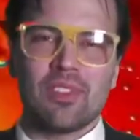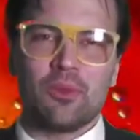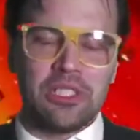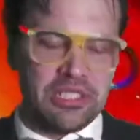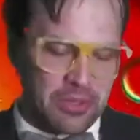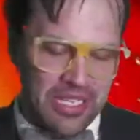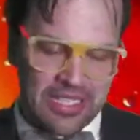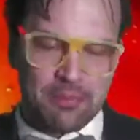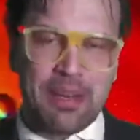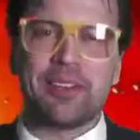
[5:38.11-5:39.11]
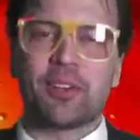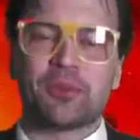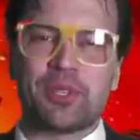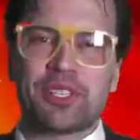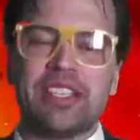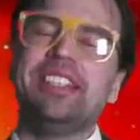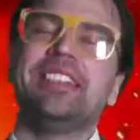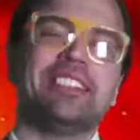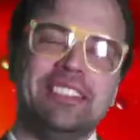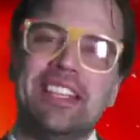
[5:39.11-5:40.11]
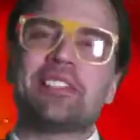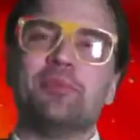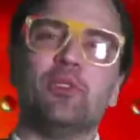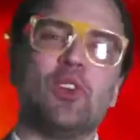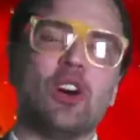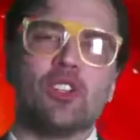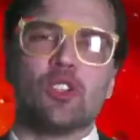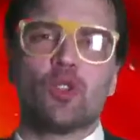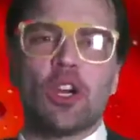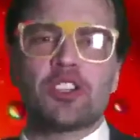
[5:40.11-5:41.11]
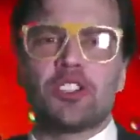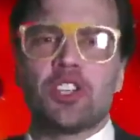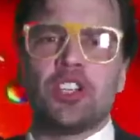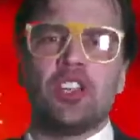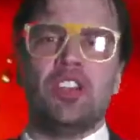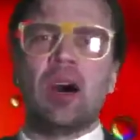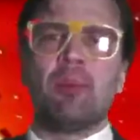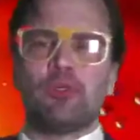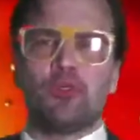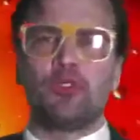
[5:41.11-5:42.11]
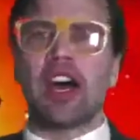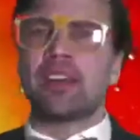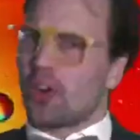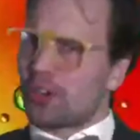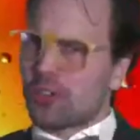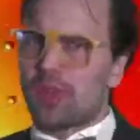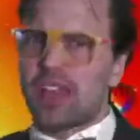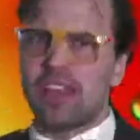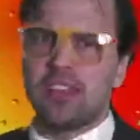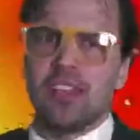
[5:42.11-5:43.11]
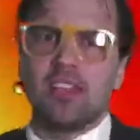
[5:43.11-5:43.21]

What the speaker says: Well, you know, I got my artwork. Let's move on. Question number 5. Are you ready?